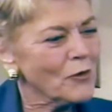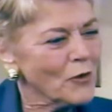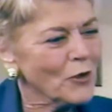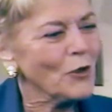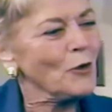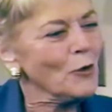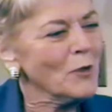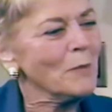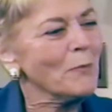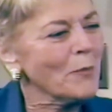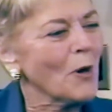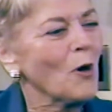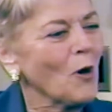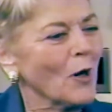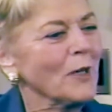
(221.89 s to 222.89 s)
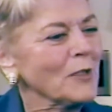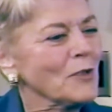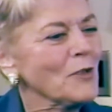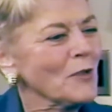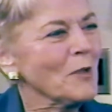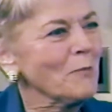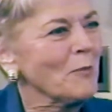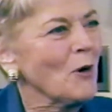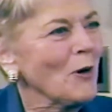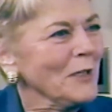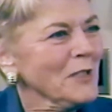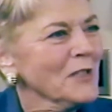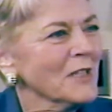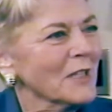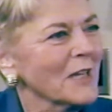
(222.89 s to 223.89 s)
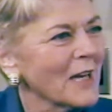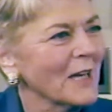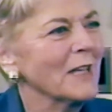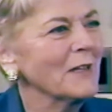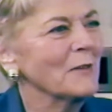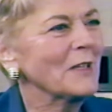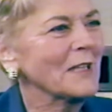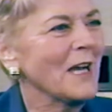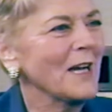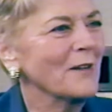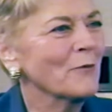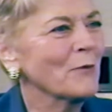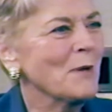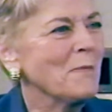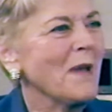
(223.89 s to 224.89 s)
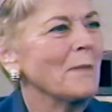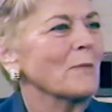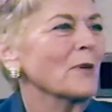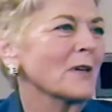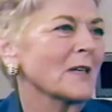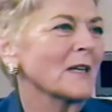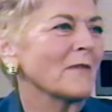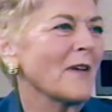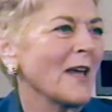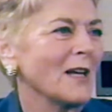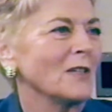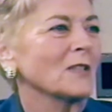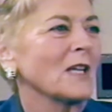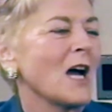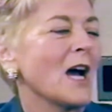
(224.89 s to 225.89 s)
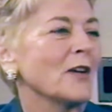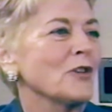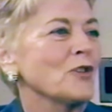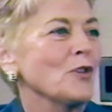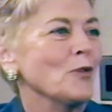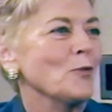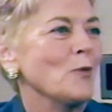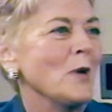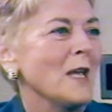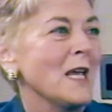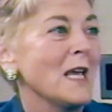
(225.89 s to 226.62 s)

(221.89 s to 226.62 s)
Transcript: the good parts are the parts that I kind of remember and have held on to. Mm.